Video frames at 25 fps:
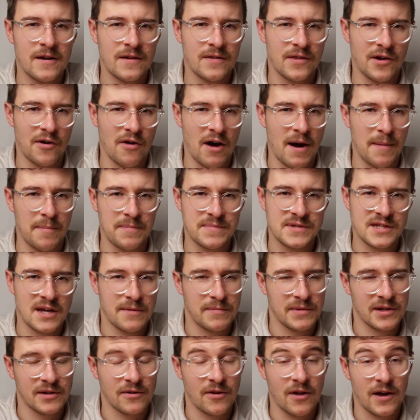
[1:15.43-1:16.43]
They're up
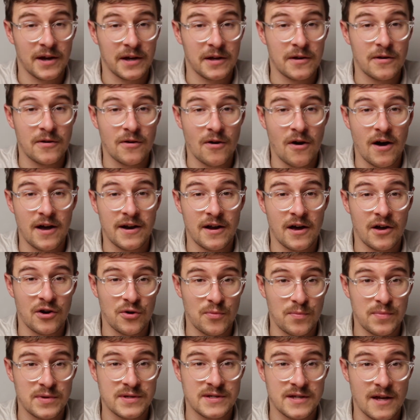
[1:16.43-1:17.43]
something like
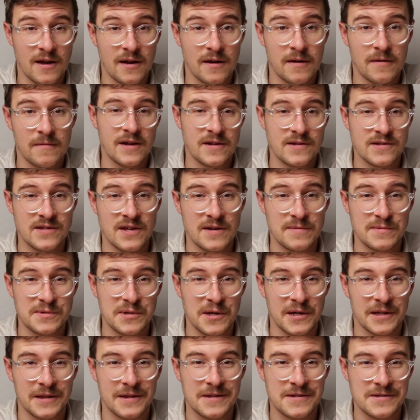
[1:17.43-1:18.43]
900%. It seems
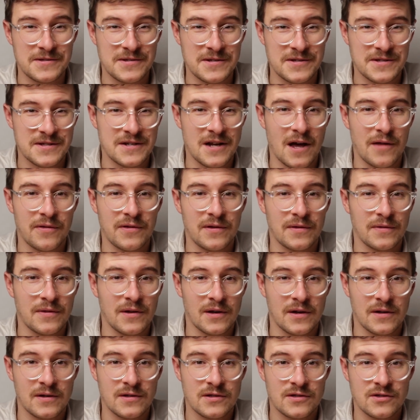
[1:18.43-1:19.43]
like there's just nothing
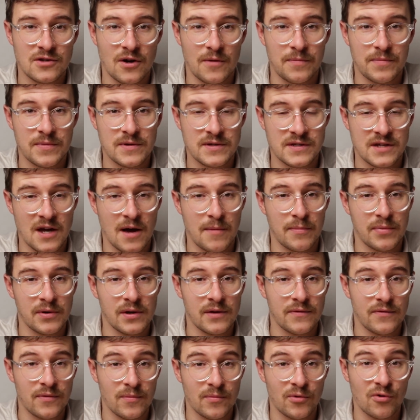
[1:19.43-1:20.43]
that can stop this
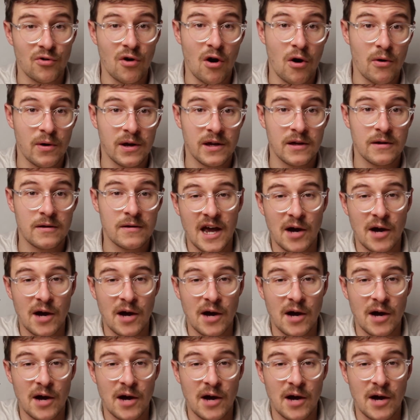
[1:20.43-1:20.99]
company from growing.